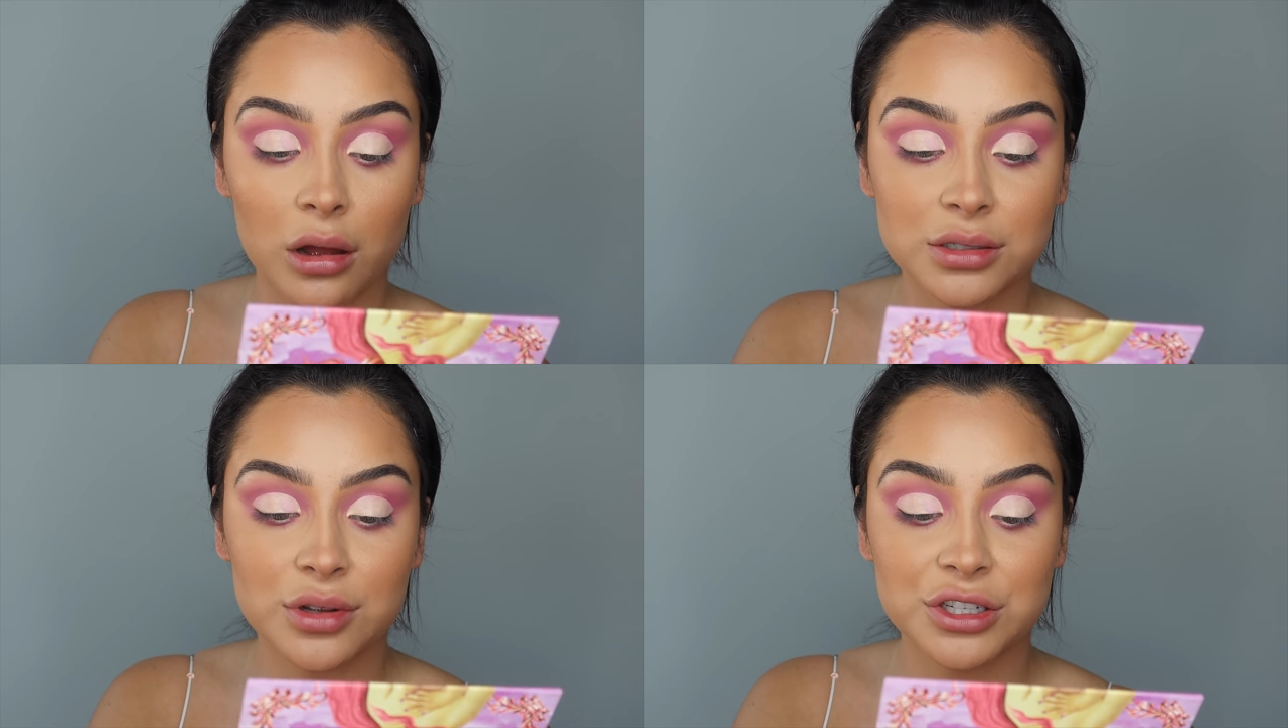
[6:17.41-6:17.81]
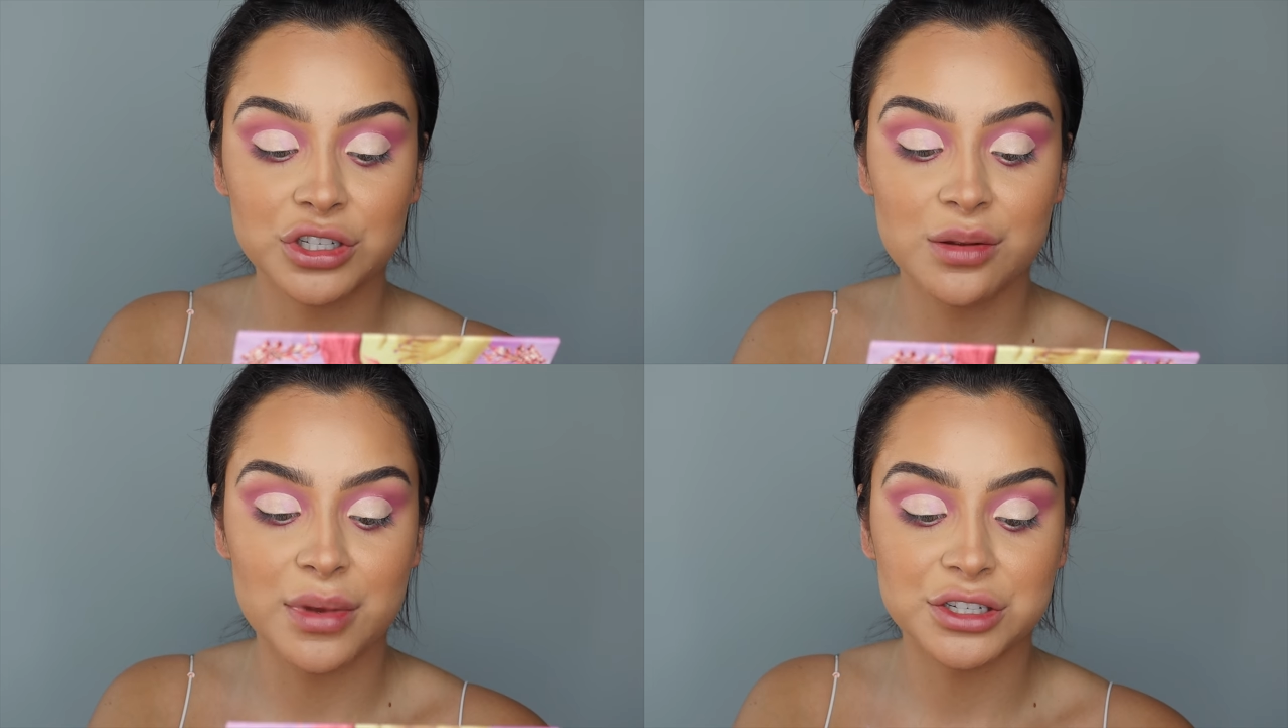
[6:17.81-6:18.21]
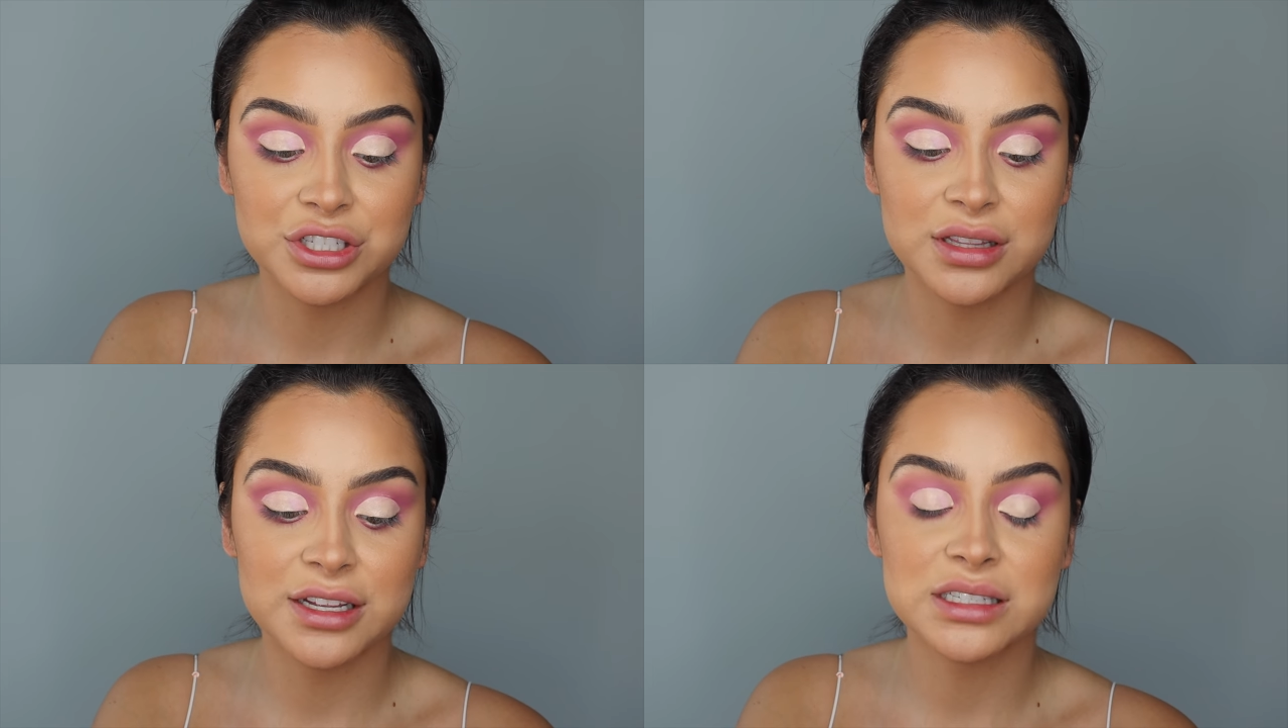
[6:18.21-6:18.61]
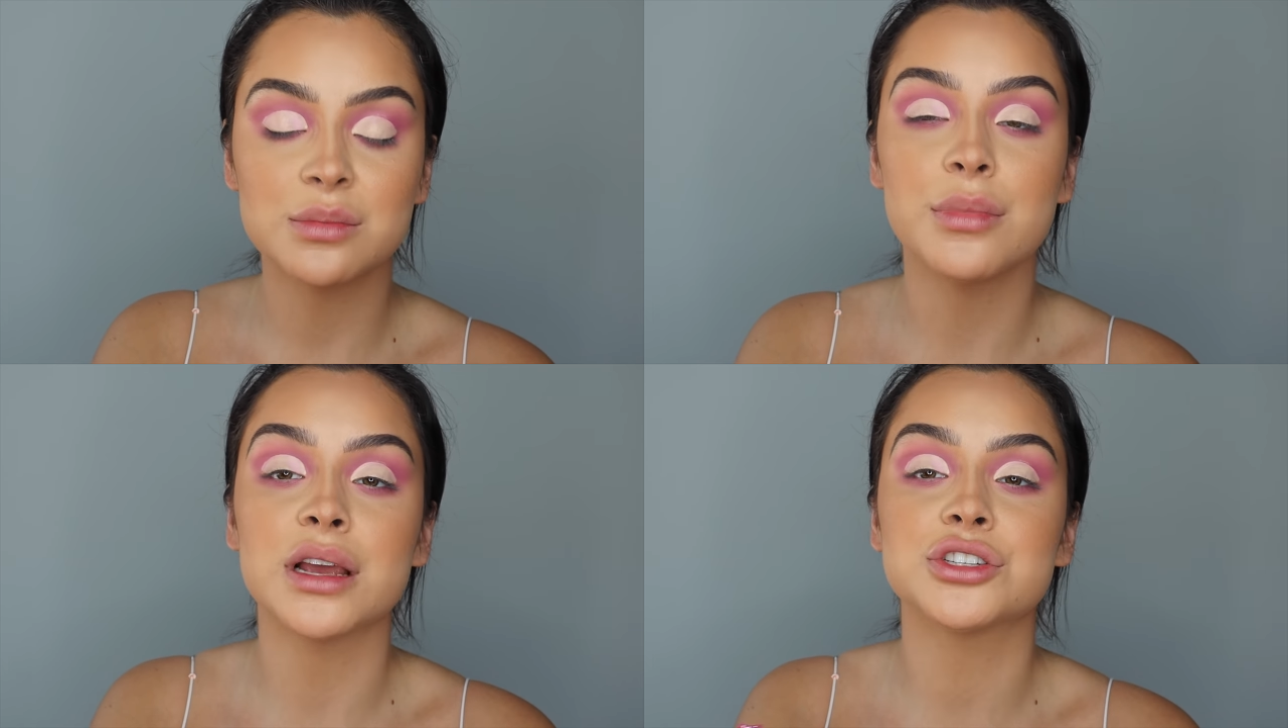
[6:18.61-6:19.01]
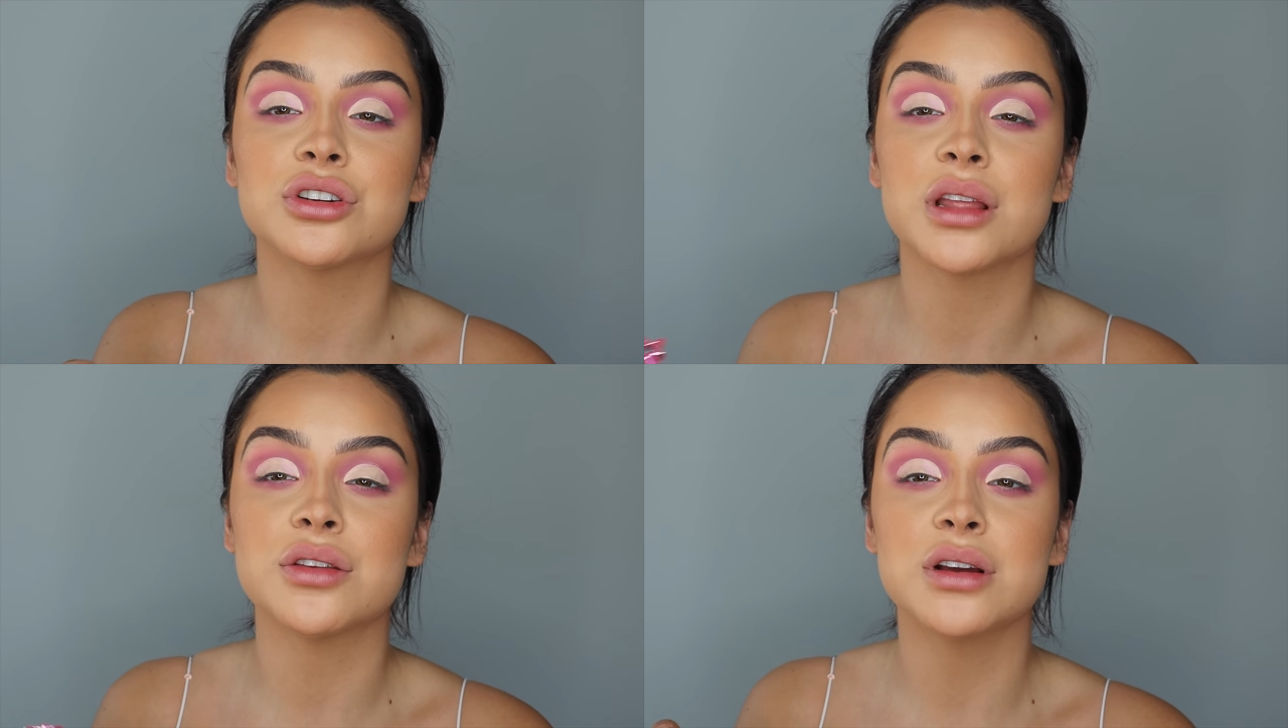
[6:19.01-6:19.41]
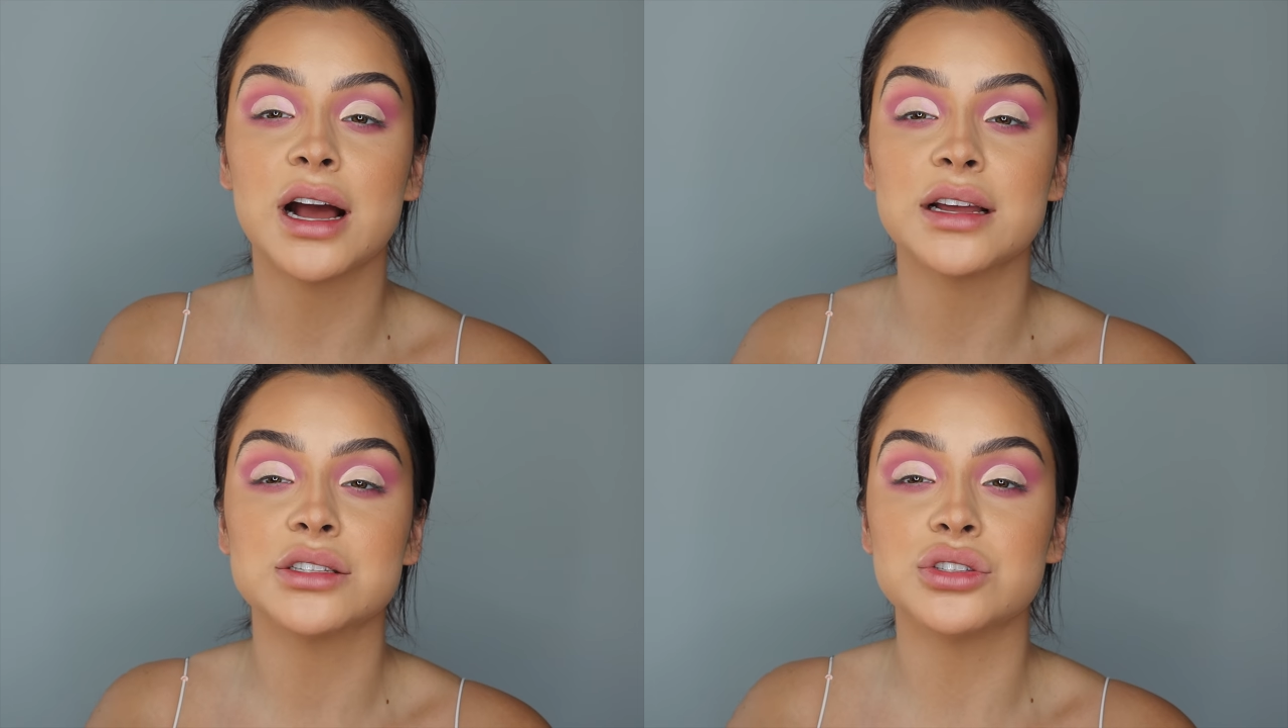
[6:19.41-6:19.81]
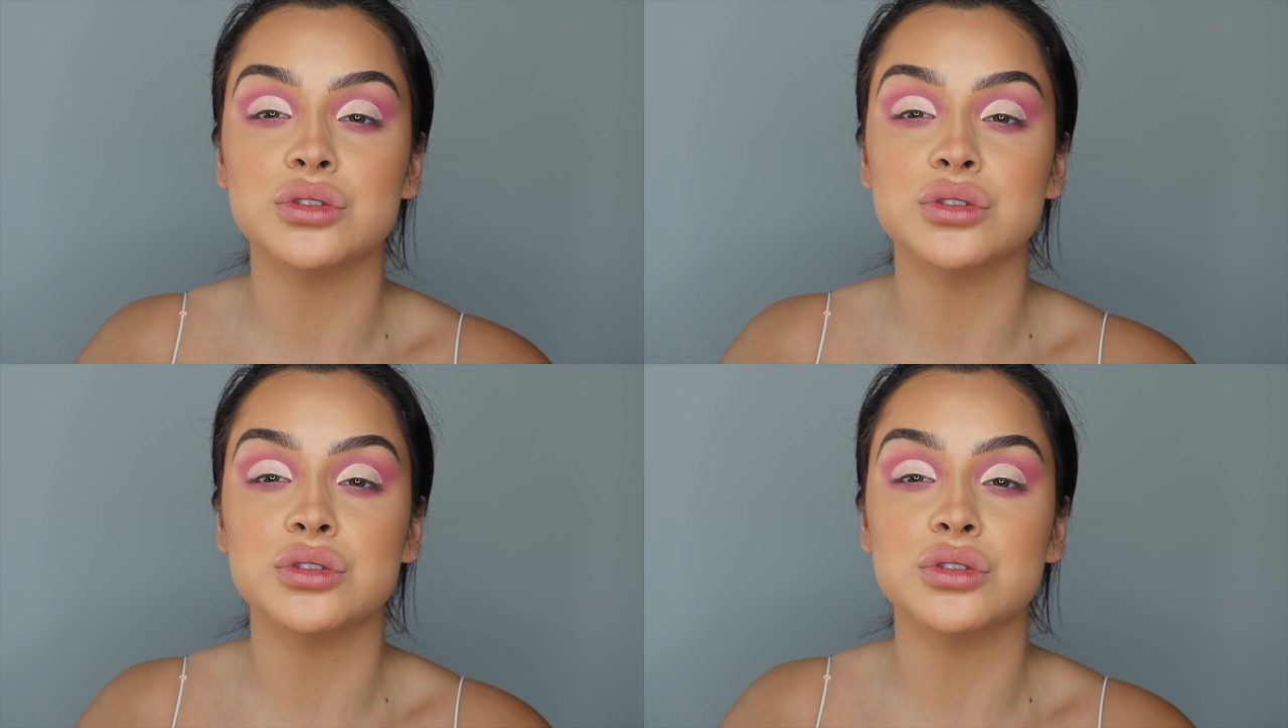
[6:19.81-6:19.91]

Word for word: Also, I should have mentioned this. Make sure that you guys